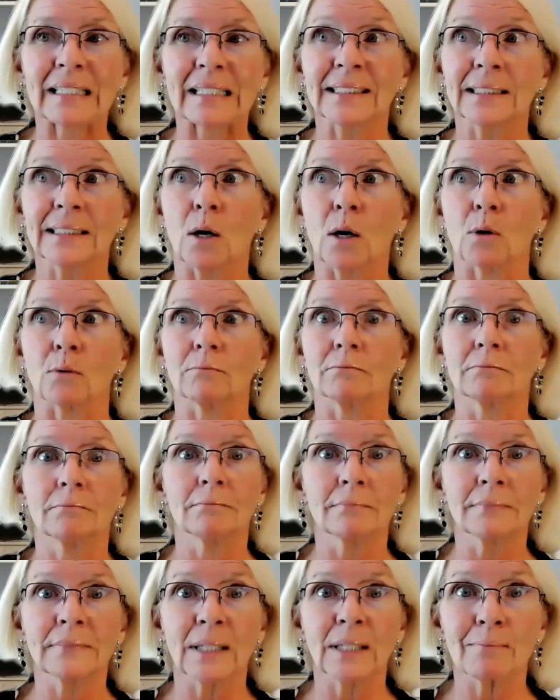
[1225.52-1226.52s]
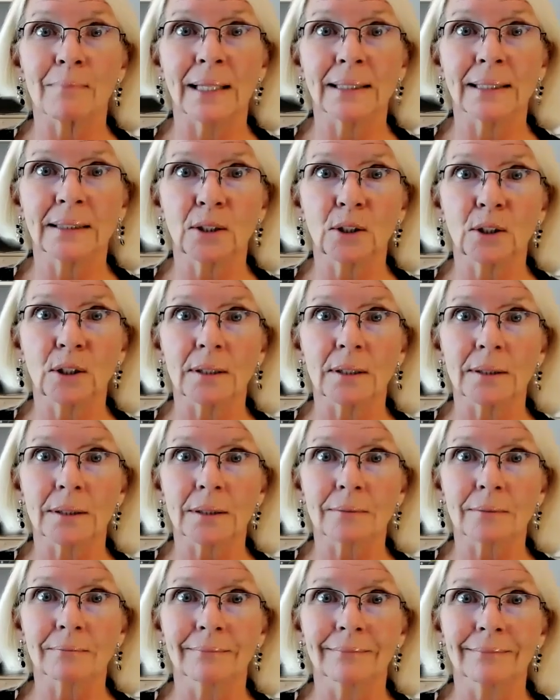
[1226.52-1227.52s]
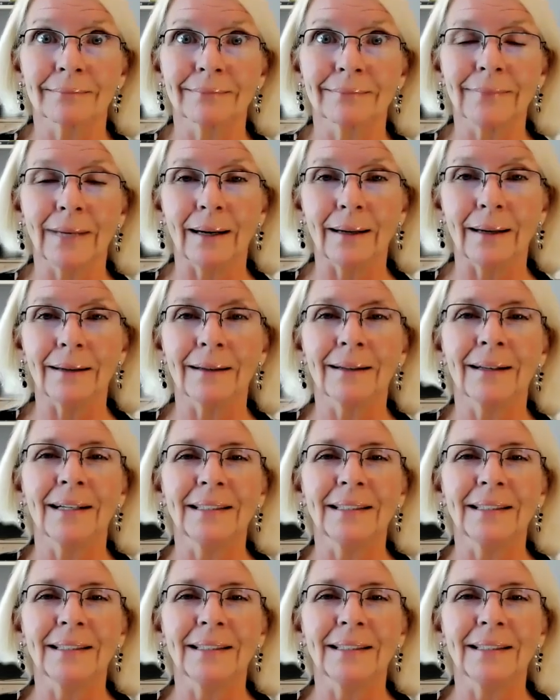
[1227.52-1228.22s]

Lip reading: So, not my circus, right?